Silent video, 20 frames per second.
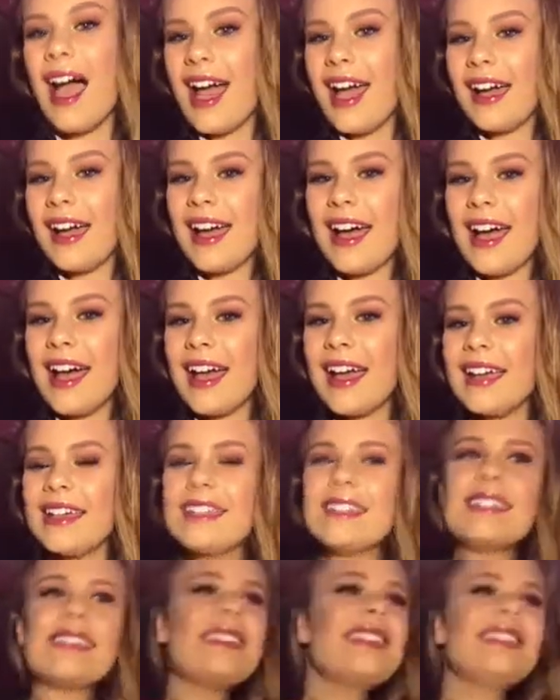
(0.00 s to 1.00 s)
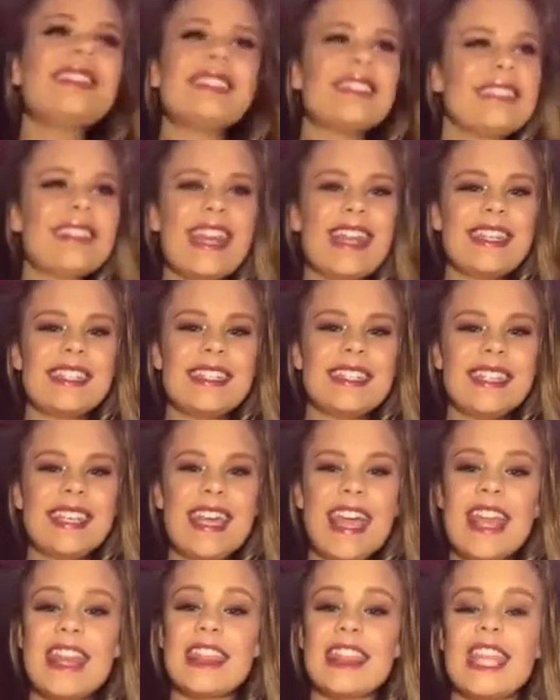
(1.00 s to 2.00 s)
Hi guys, it's
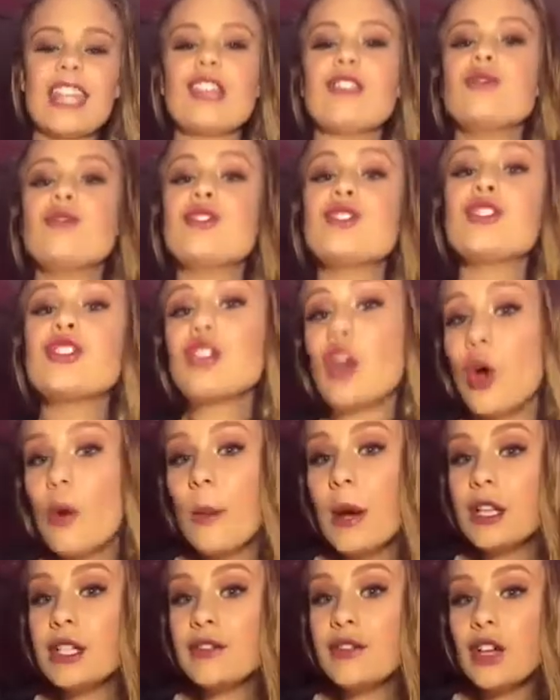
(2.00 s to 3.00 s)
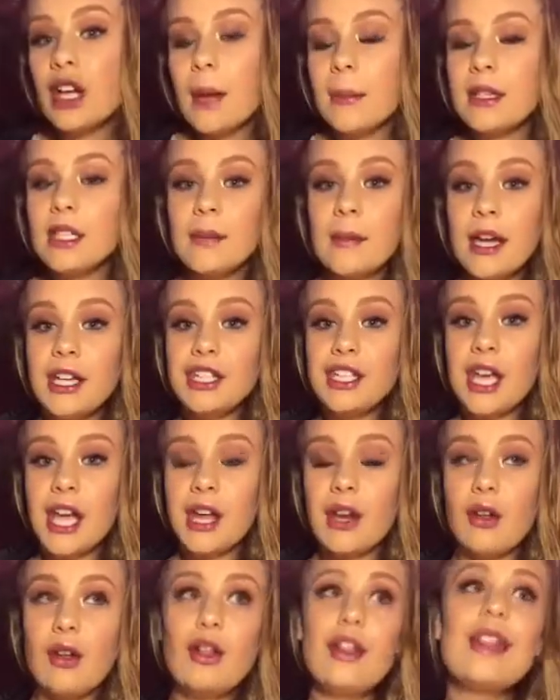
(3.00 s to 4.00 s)
Stacy and thank you so much for coming to my
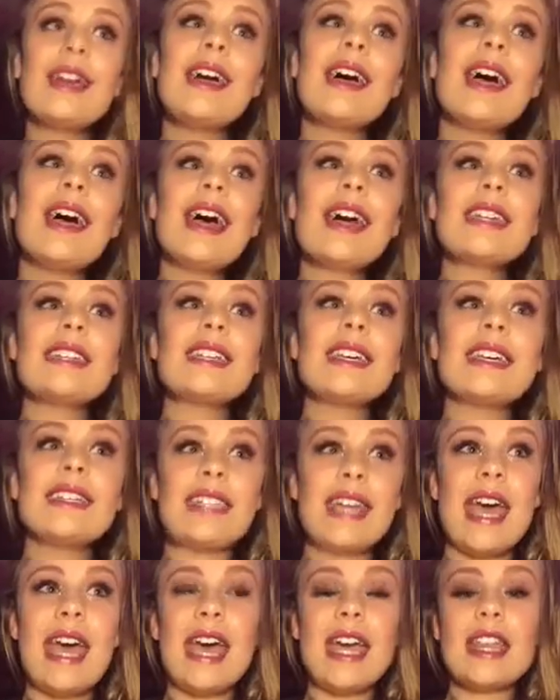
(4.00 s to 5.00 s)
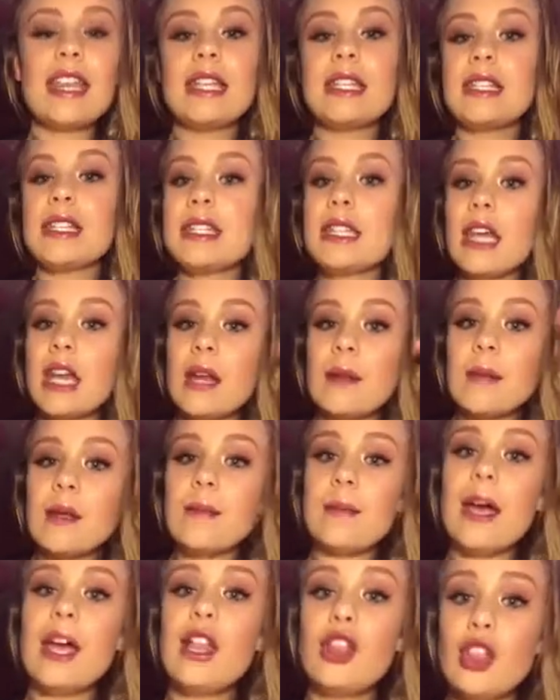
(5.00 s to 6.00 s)
channel. Today this is going to be
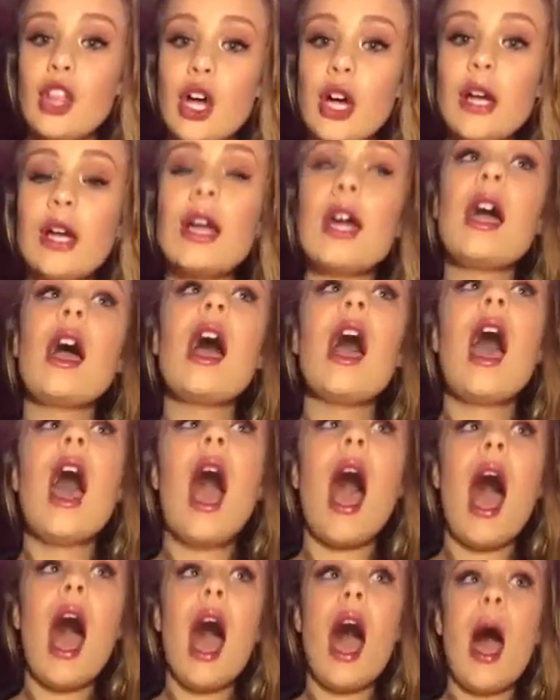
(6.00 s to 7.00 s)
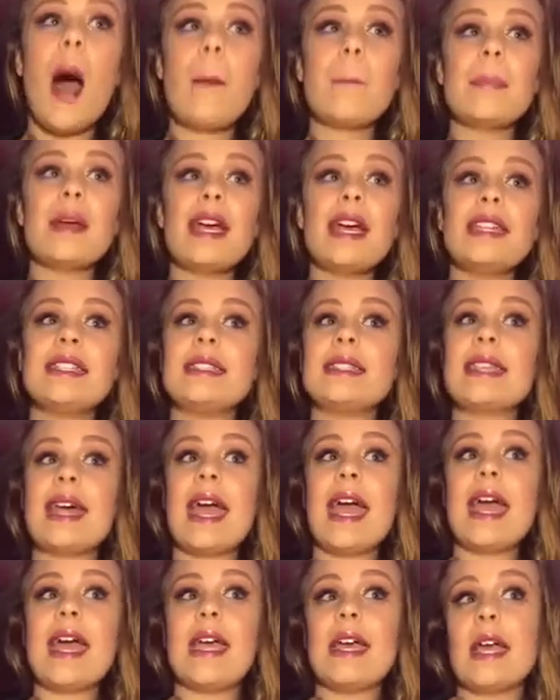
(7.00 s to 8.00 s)
my look. It's
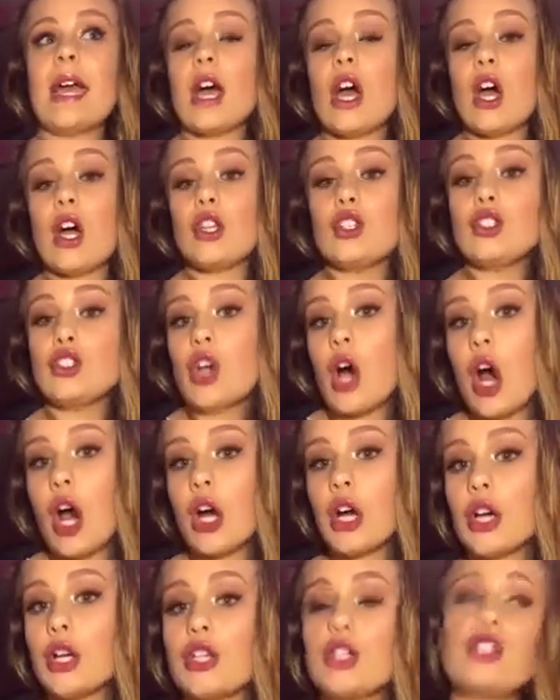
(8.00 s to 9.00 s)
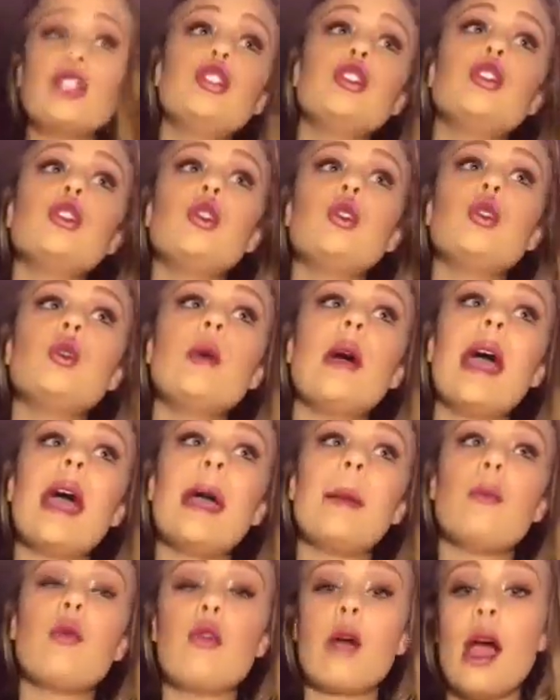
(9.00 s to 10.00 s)
a dark to
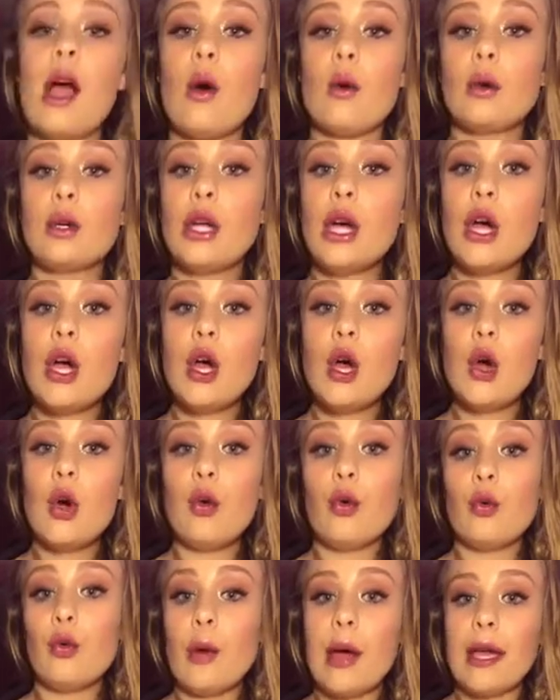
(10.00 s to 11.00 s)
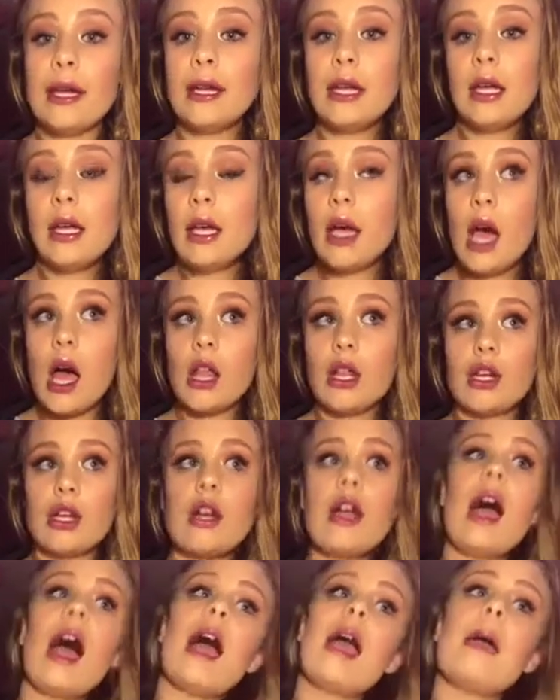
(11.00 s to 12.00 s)
a brown red
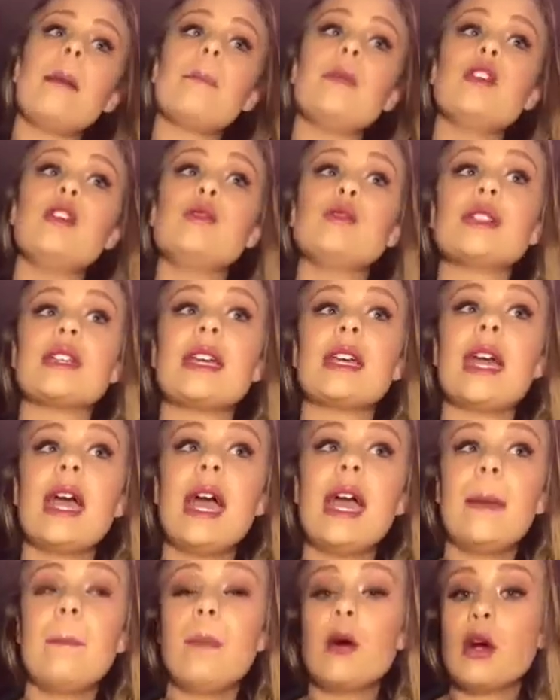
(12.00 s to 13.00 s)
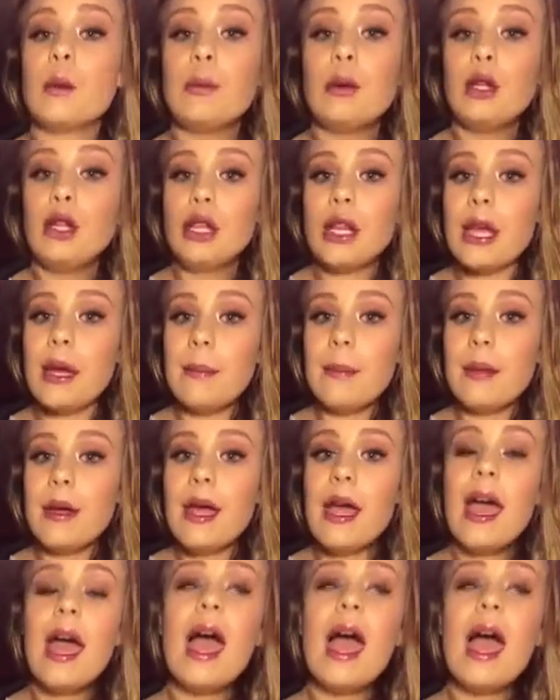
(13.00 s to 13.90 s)
color. I am using a purple lip